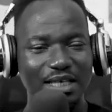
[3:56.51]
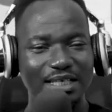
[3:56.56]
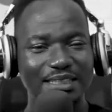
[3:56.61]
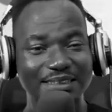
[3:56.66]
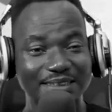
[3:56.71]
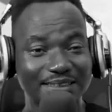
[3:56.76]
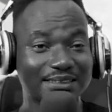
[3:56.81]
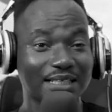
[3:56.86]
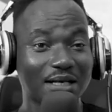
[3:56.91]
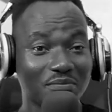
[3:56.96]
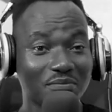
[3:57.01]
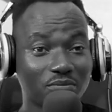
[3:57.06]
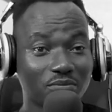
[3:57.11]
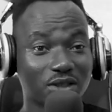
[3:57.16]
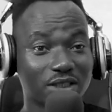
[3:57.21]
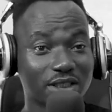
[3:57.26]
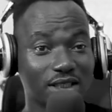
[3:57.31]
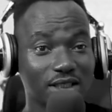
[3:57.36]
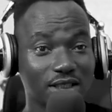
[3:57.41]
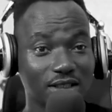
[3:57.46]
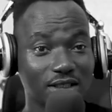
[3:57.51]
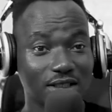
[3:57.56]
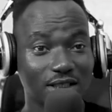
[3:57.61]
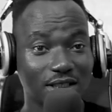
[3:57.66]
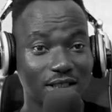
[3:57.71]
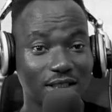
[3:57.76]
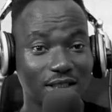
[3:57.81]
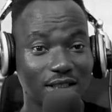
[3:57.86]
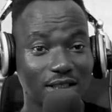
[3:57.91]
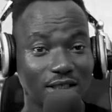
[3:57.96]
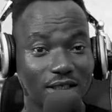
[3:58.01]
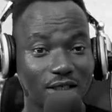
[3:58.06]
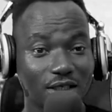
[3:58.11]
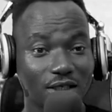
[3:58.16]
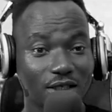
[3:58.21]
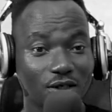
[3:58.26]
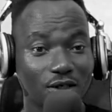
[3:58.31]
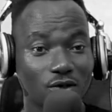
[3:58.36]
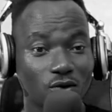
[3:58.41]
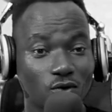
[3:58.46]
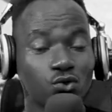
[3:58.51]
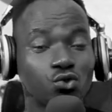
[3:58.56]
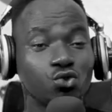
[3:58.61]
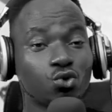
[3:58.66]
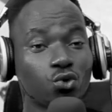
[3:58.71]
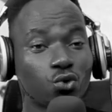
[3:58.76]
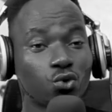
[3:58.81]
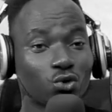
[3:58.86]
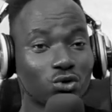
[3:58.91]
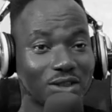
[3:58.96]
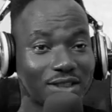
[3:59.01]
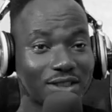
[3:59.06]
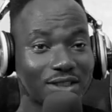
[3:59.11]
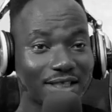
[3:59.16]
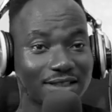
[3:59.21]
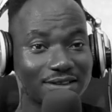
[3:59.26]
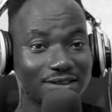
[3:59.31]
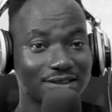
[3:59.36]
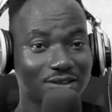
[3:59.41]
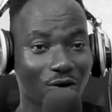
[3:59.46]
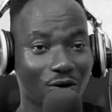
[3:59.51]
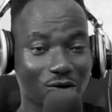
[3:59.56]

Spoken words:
Somebody who do good things, or